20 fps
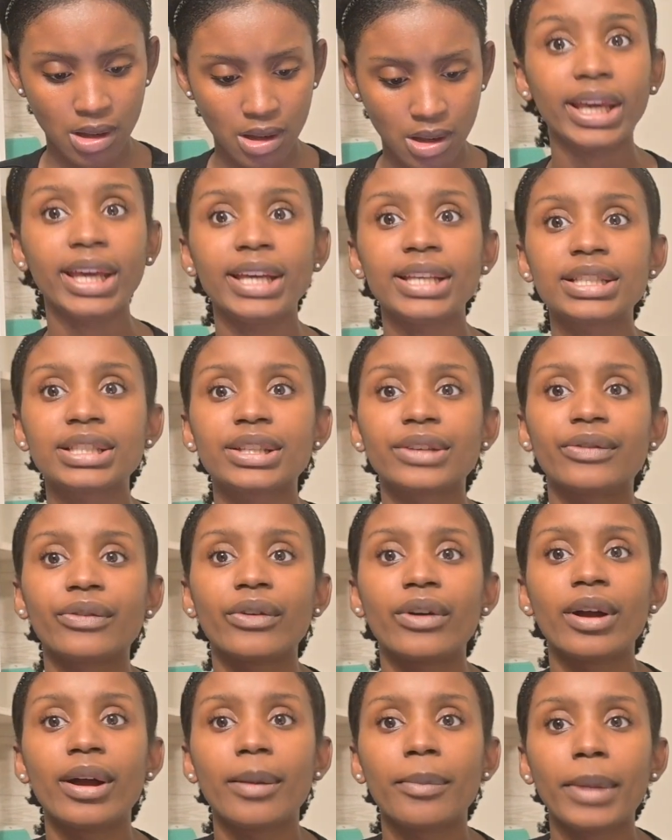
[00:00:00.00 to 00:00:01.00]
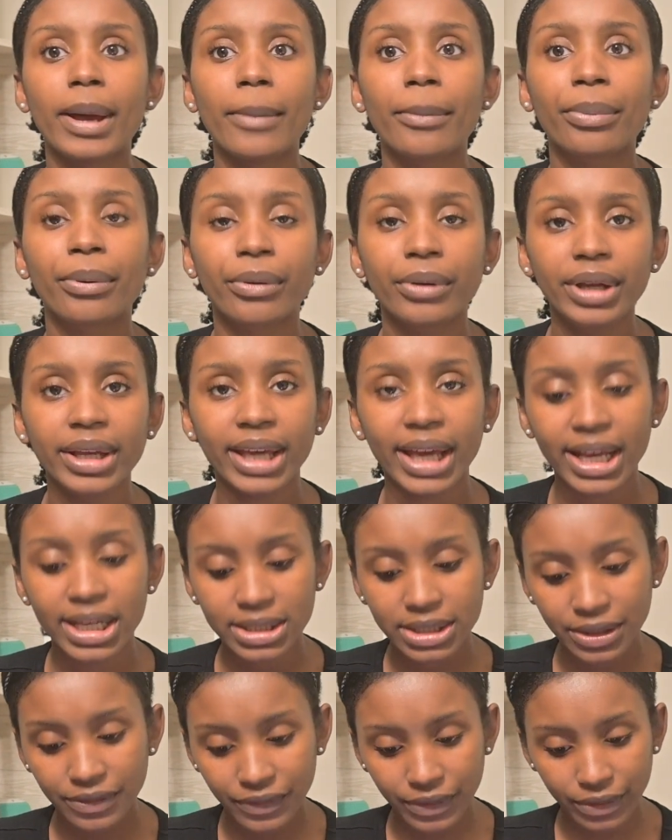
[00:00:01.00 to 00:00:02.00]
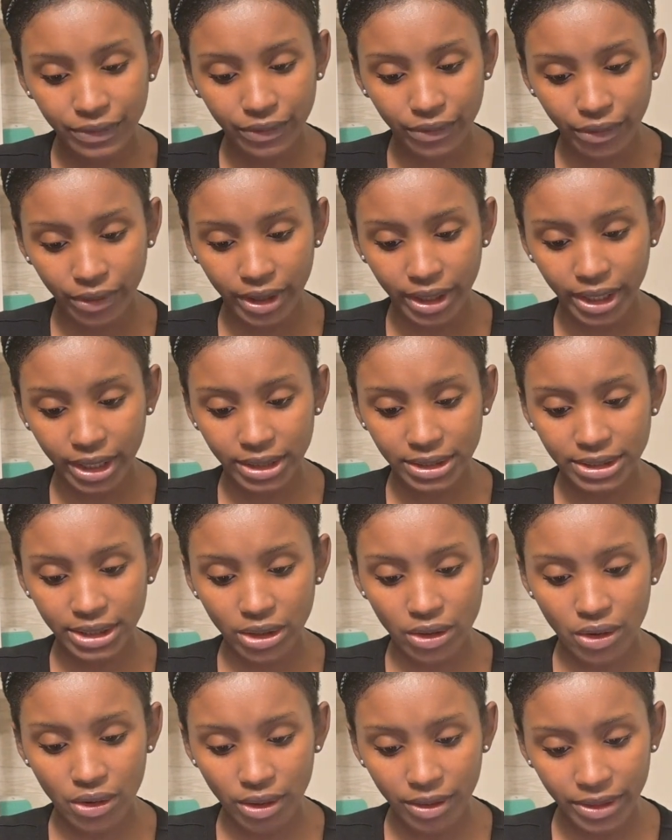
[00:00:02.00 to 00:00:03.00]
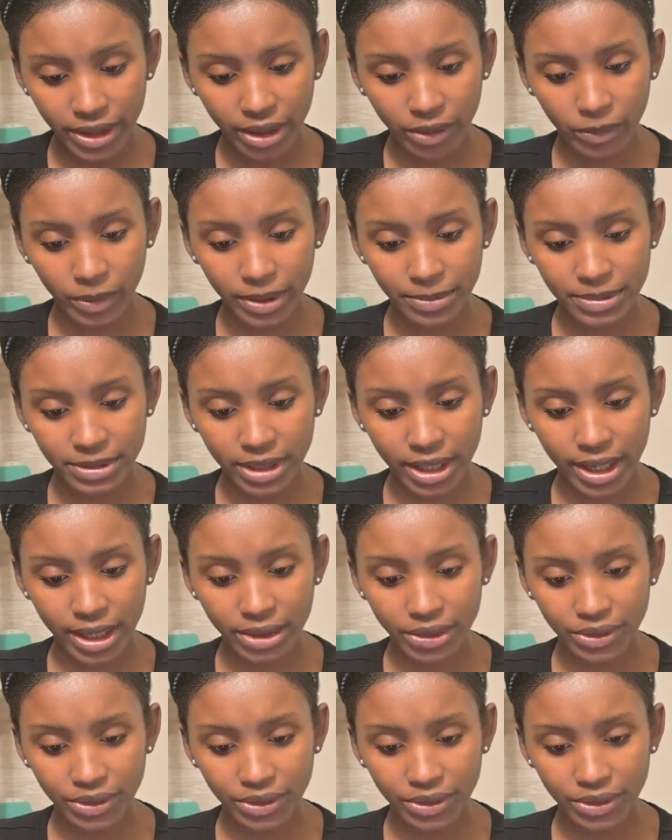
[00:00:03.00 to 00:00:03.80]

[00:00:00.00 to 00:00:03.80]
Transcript: It's from pre-K to fifth grade. So on their website,